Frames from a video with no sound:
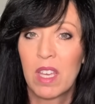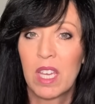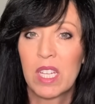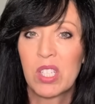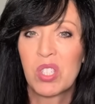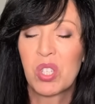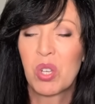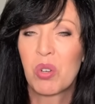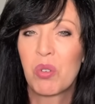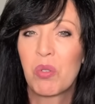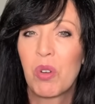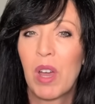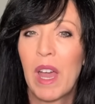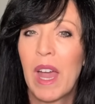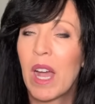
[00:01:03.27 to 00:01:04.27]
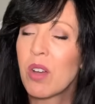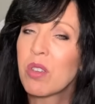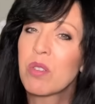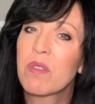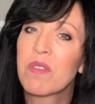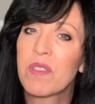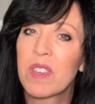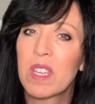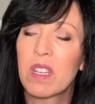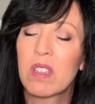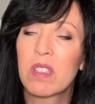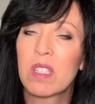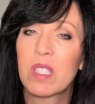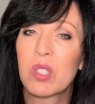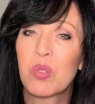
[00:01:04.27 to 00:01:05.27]
And so how feel
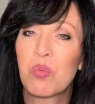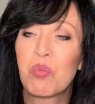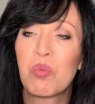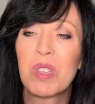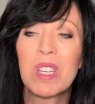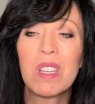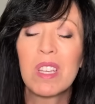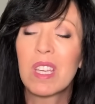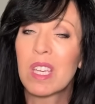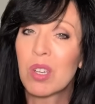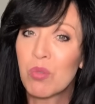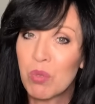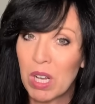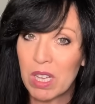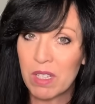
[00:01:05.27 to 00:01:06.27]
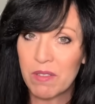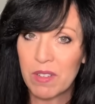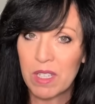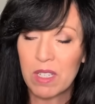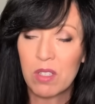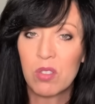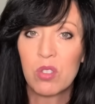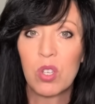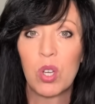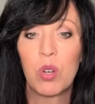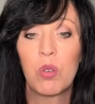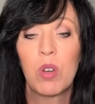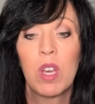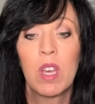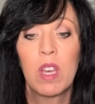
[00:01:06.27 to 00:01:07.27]
is really irrelevant.
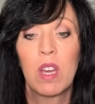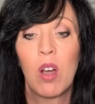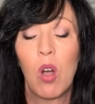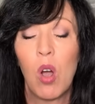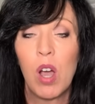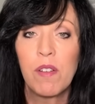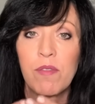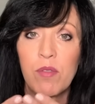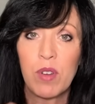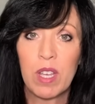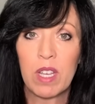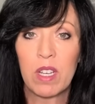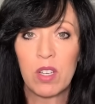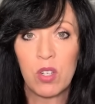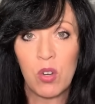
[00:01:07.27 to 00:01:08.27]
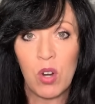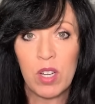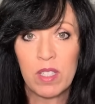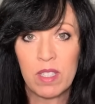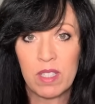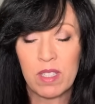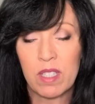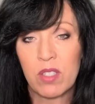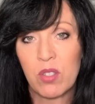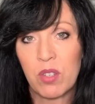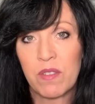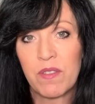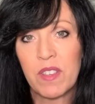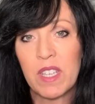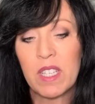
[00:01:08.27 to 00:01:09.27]
So offering a narcissist your
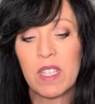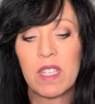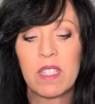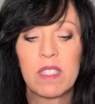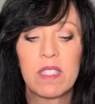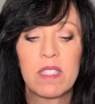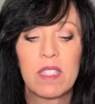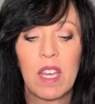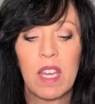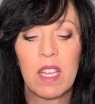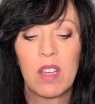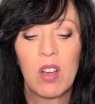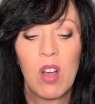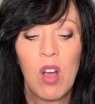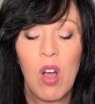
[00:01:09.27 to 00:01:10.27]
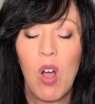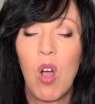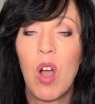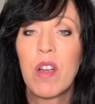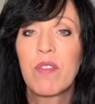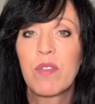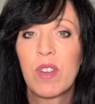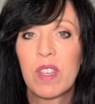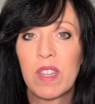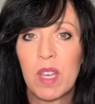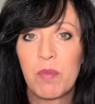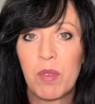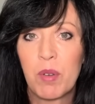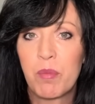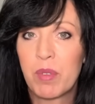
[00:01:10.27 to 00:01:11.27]
feelings is like offering
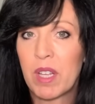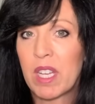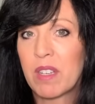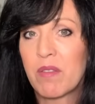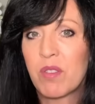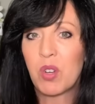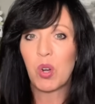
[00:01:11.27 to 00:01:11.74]
them a plate of